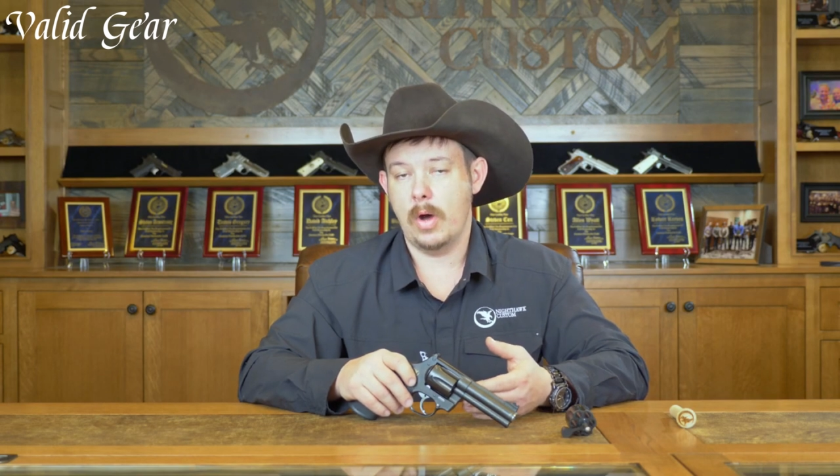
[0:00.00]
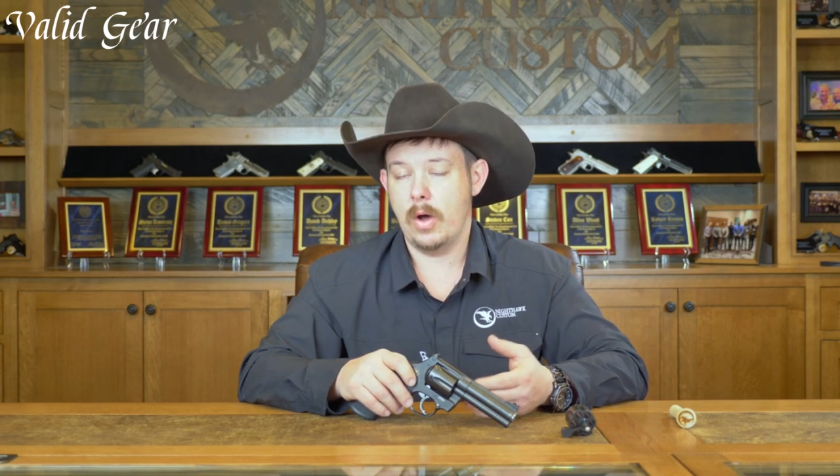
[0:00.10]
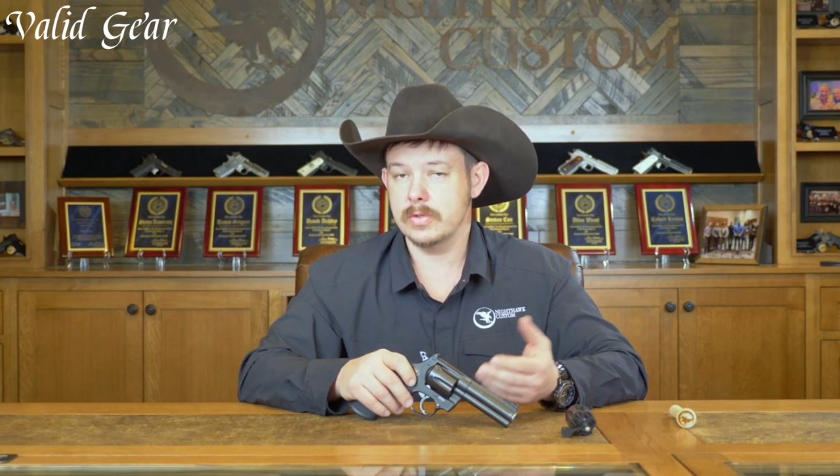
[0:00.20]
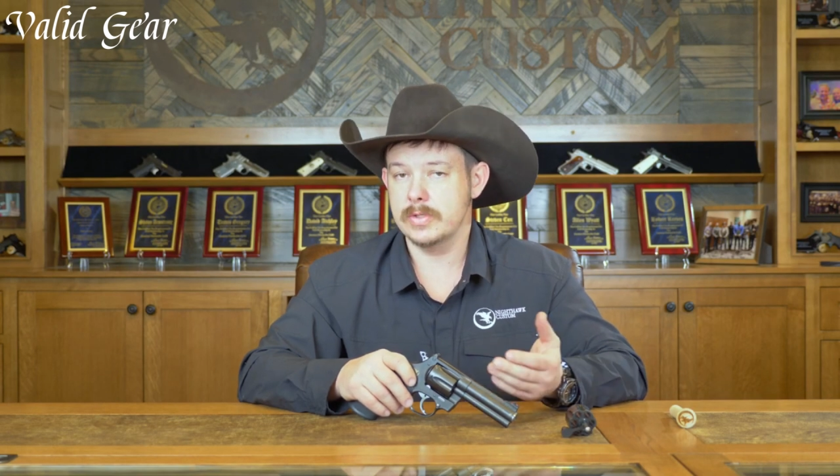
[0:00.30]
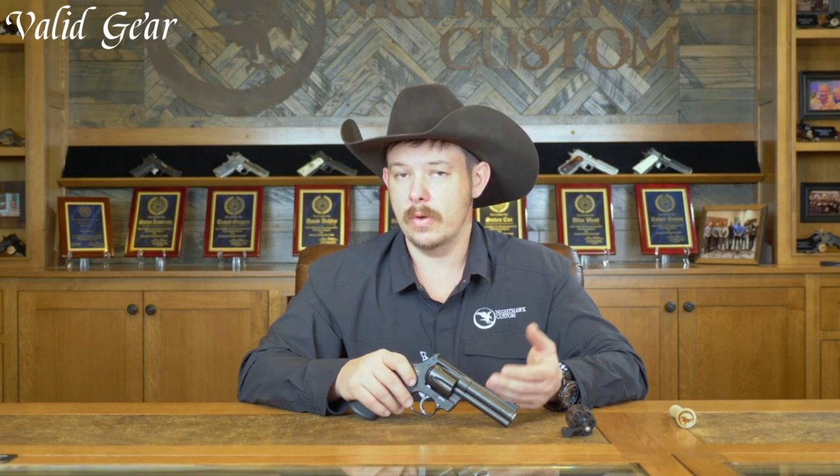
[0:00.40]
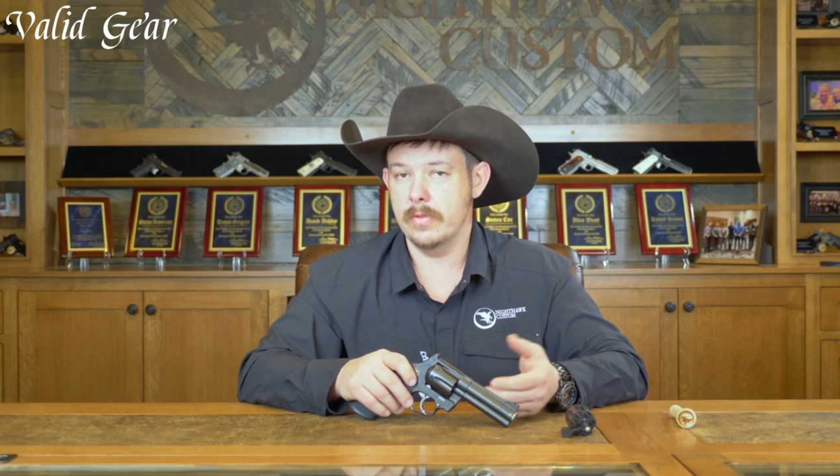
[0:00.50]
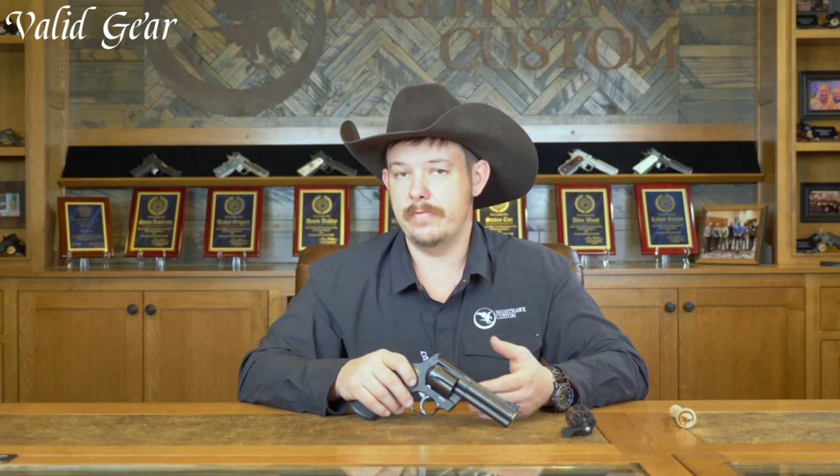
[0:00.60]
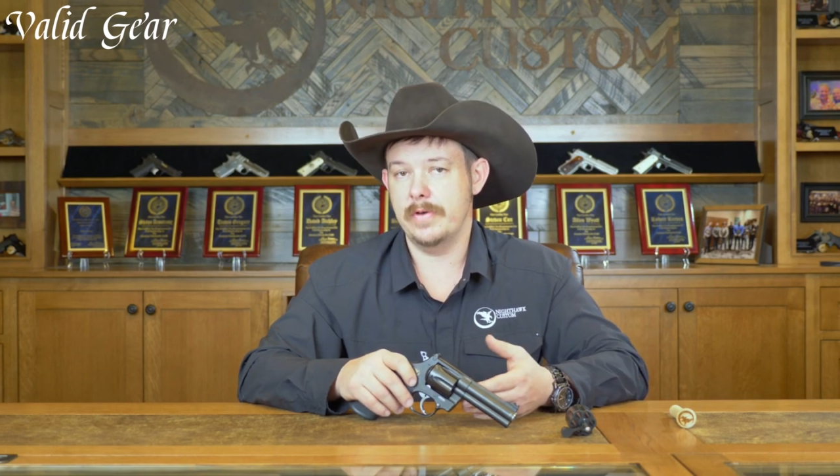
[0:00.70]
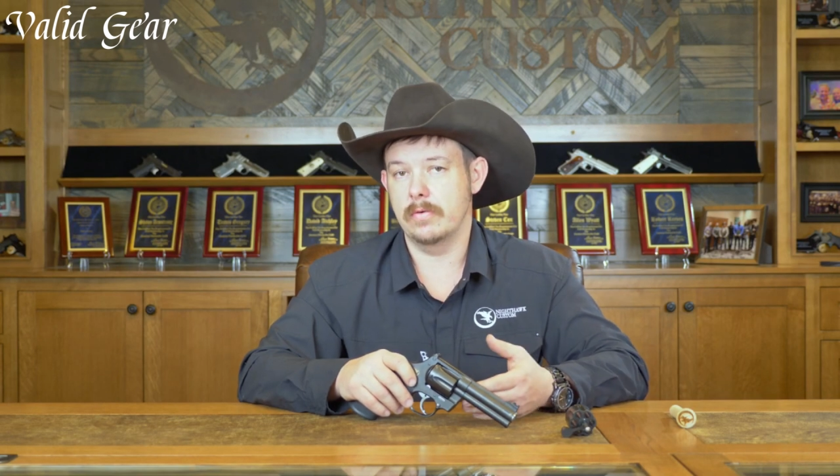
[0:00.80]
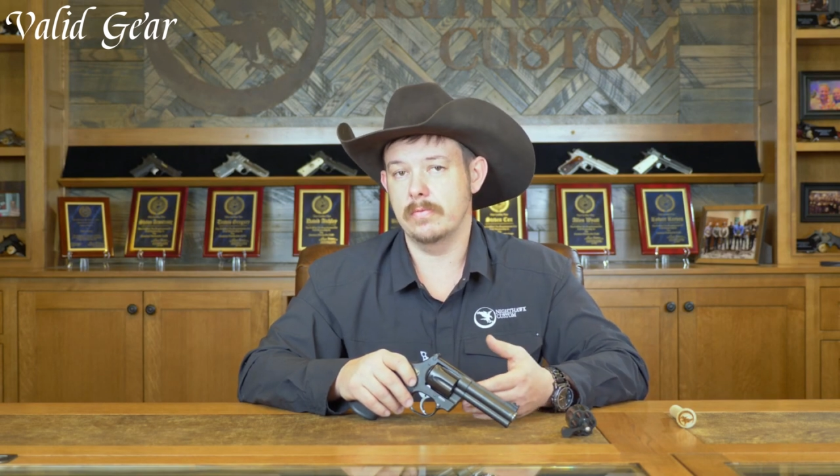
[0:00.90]
The
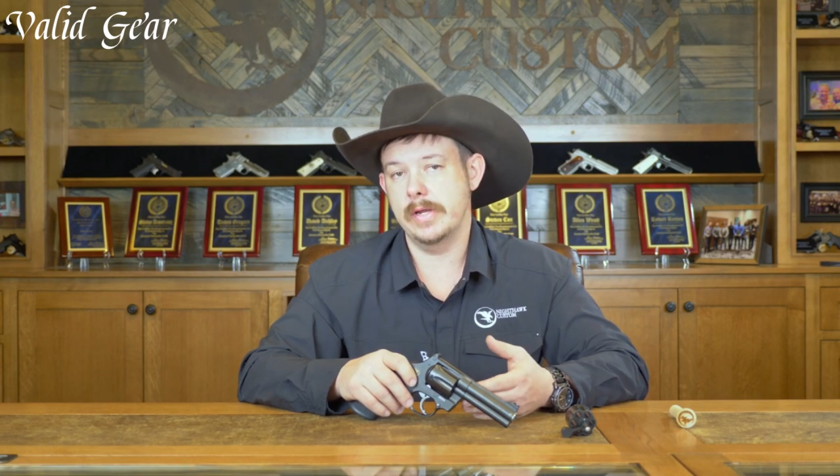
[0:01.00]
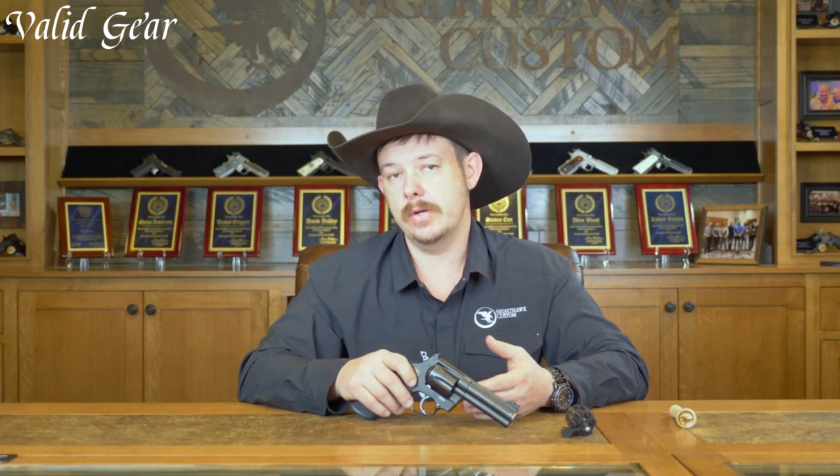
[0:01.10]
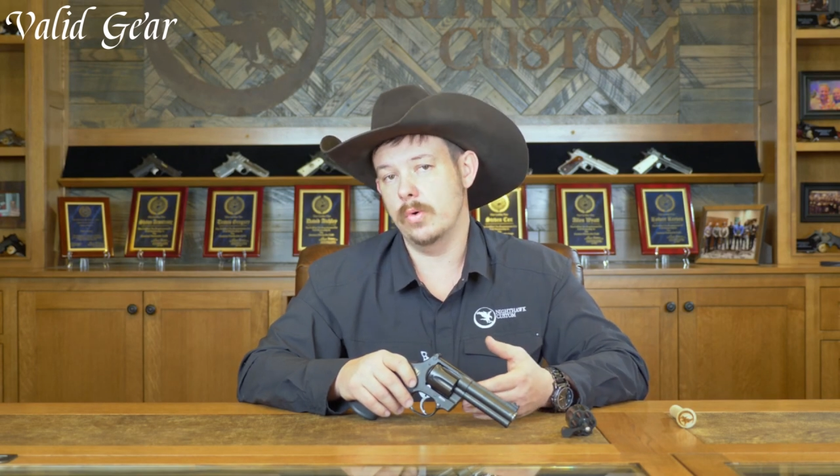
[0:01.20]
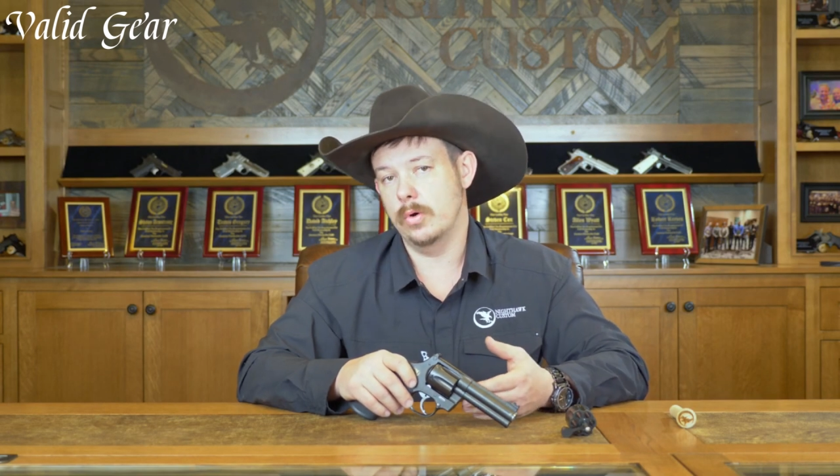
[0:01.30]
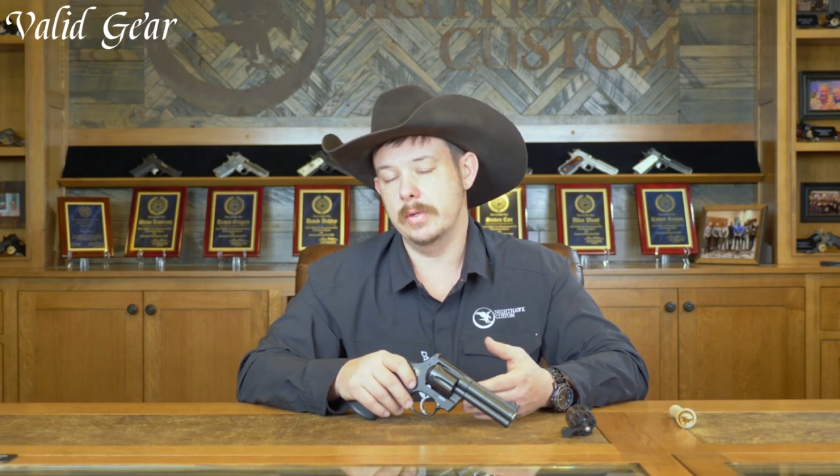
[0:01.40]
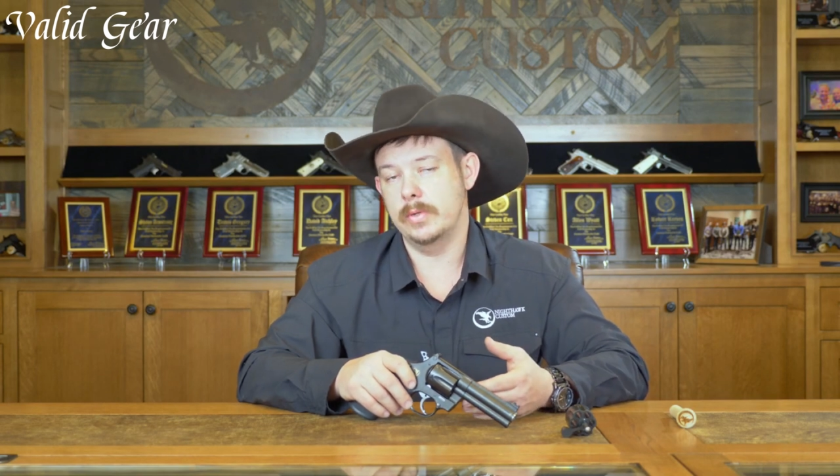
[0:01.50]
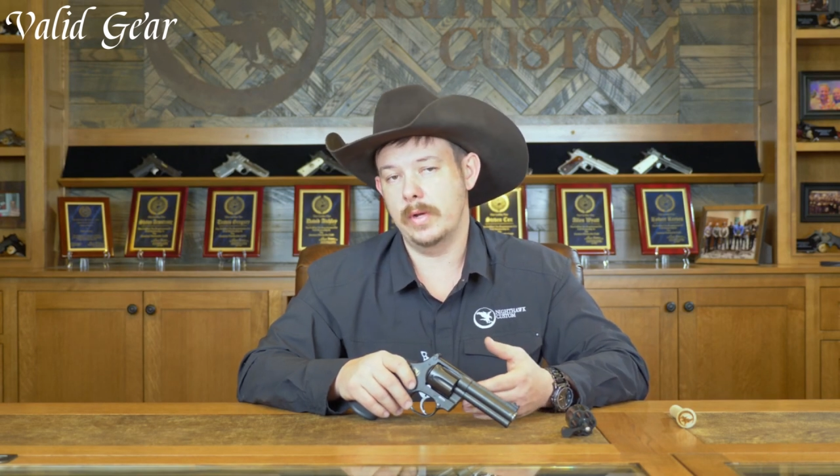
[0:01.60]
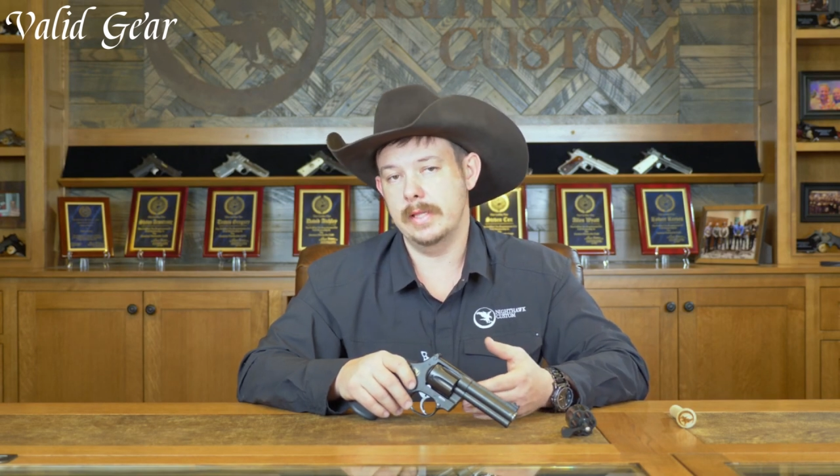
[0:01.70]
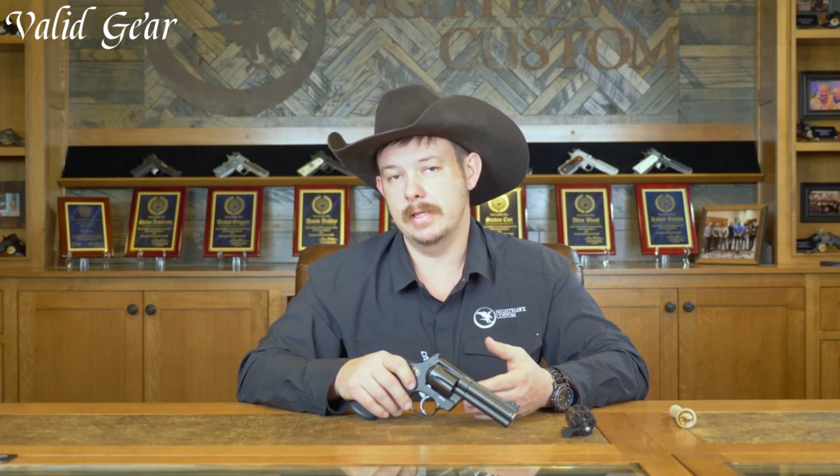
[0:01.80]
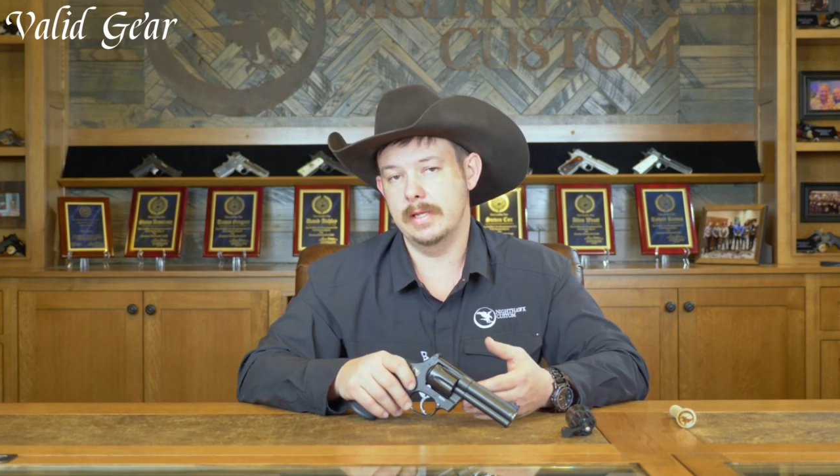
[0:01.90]
stainless steel construction